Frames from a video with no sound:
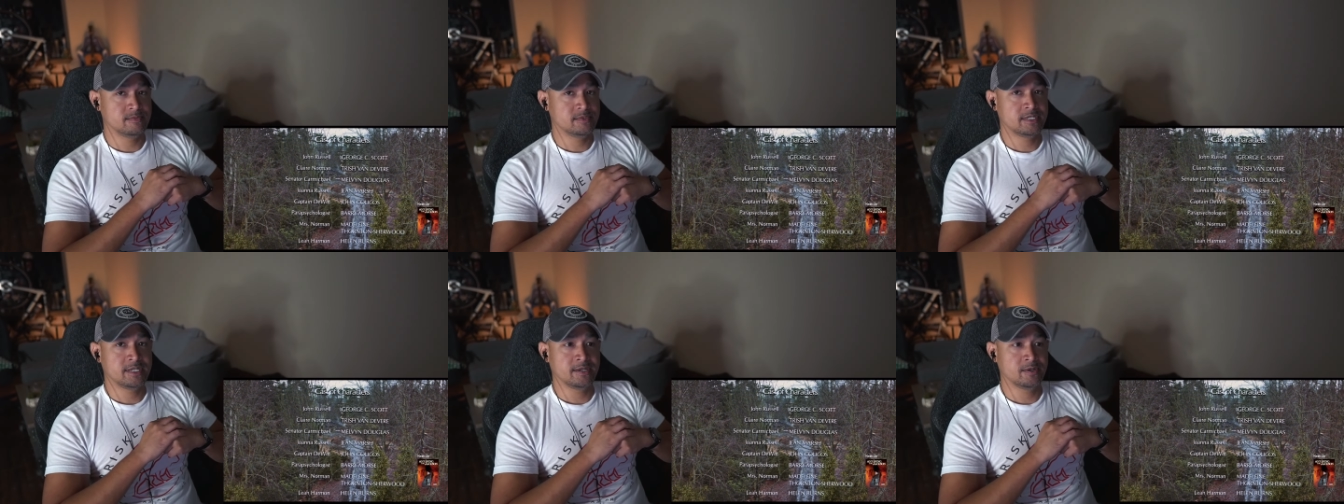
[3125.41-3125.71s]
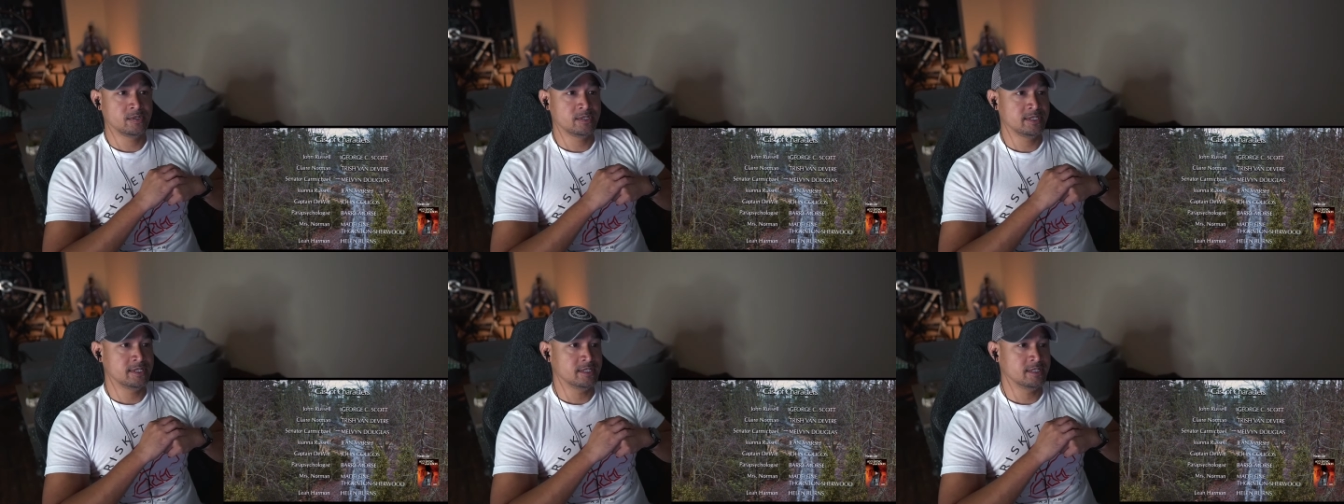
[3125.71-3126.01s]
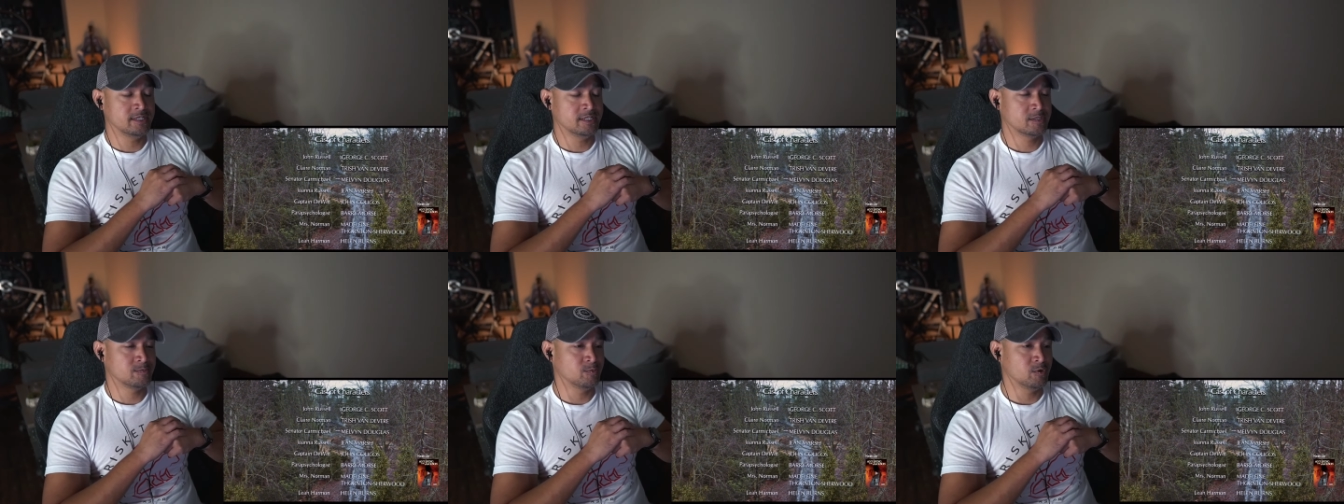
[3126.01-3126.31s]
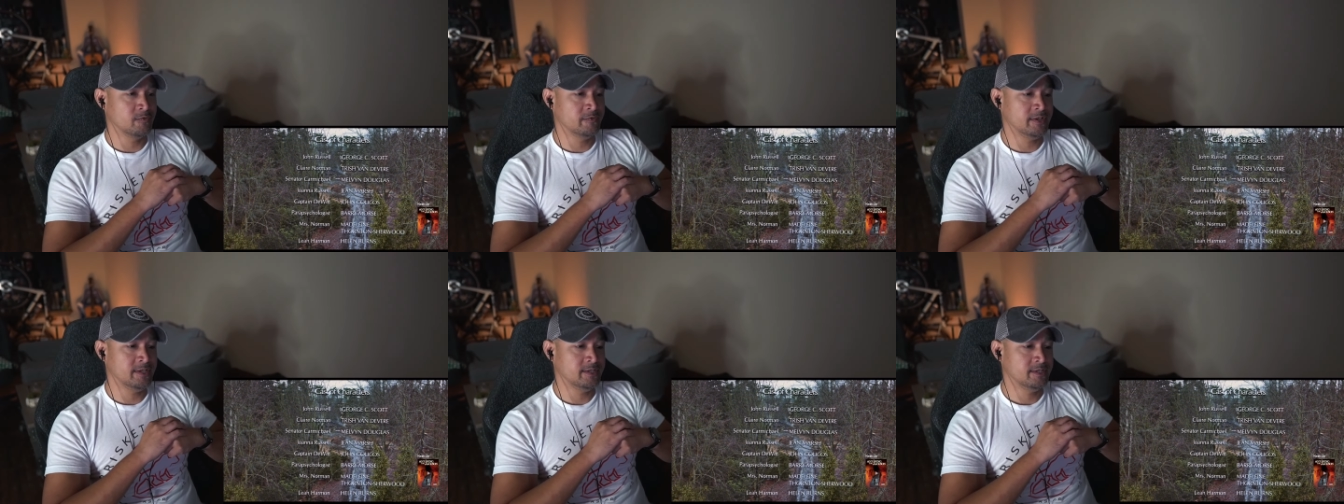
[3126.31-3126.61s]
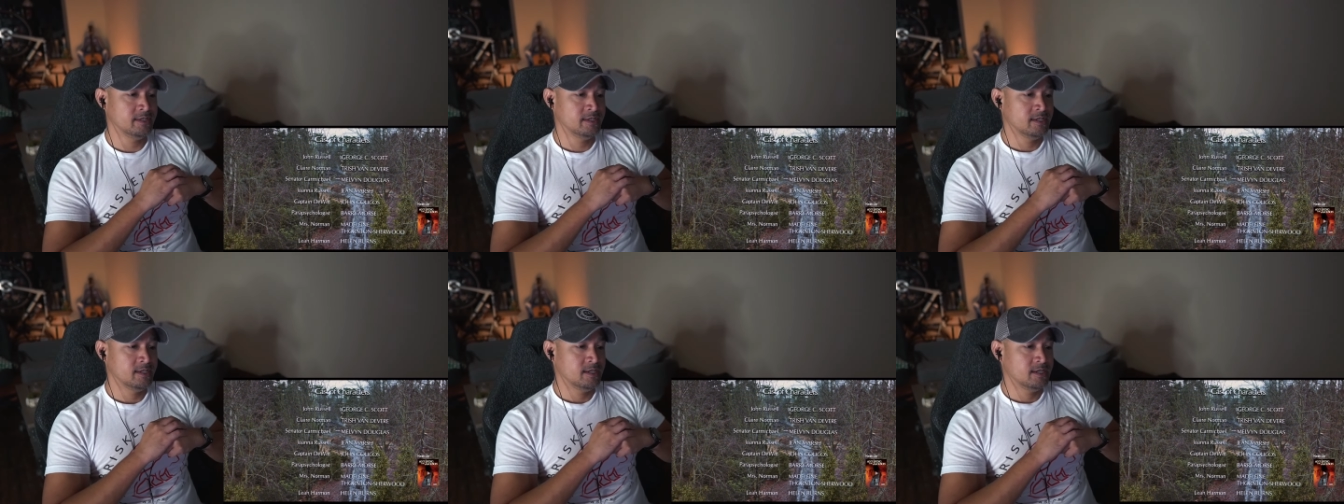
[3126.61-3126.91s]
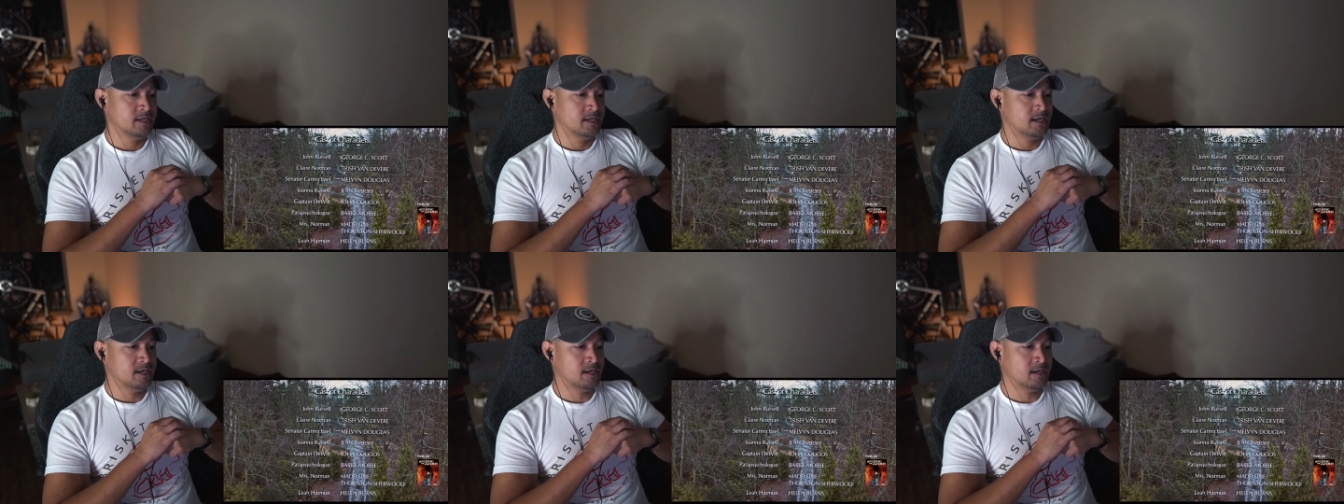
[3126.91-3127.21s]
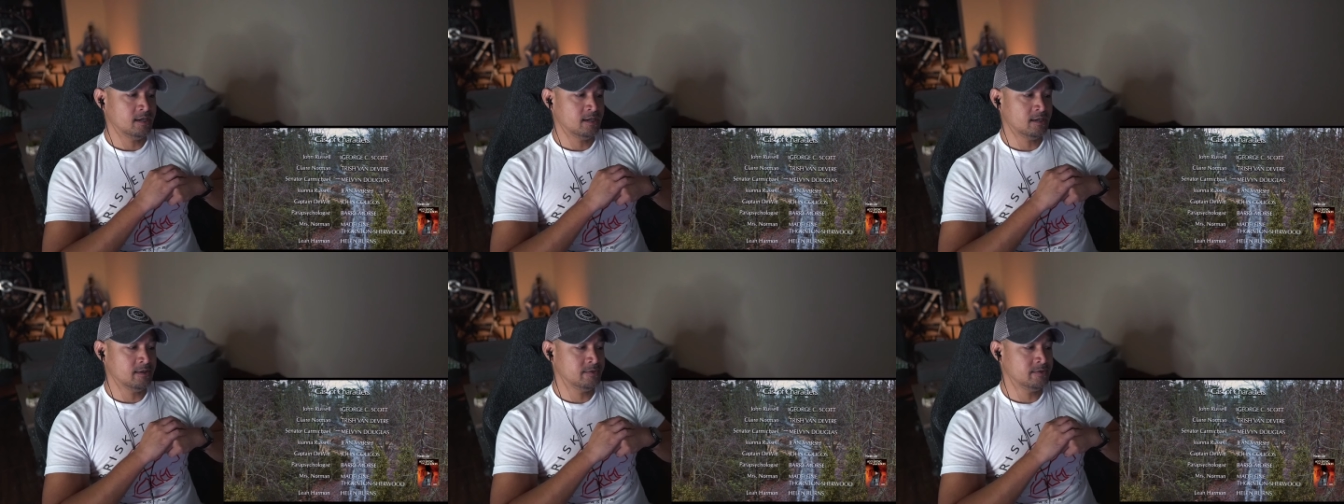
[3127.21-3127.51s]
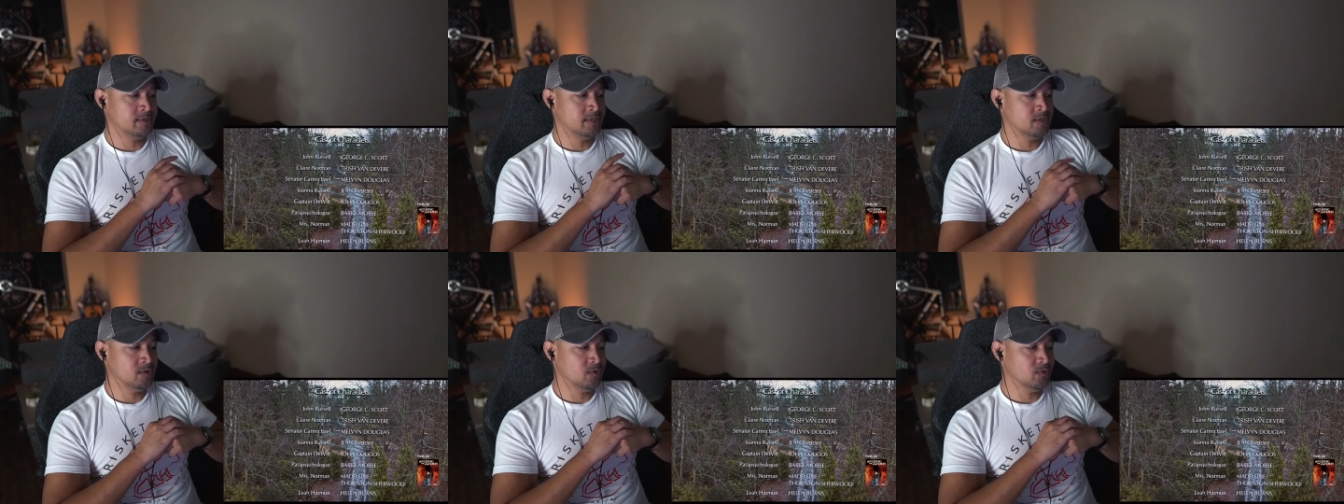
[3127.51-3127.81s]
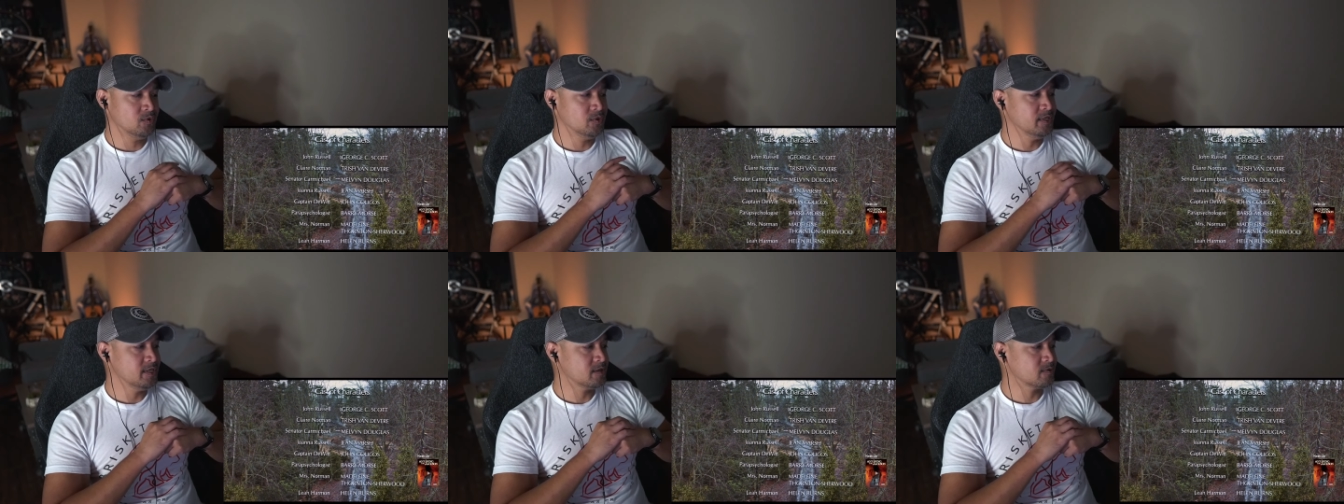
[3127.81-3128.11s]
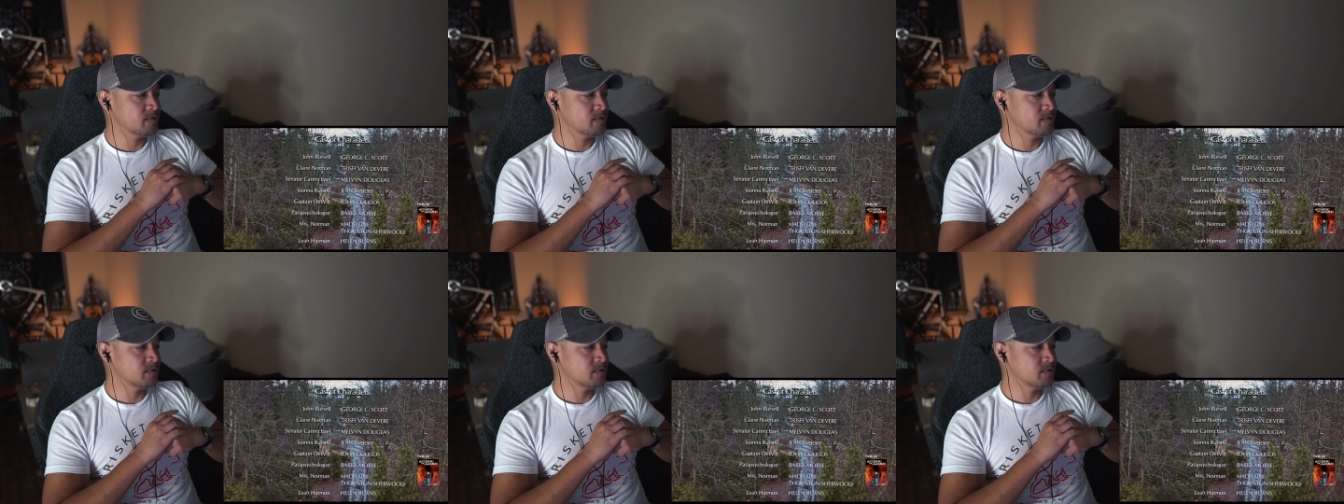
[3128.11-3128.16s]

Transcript: killed it in this movie. The only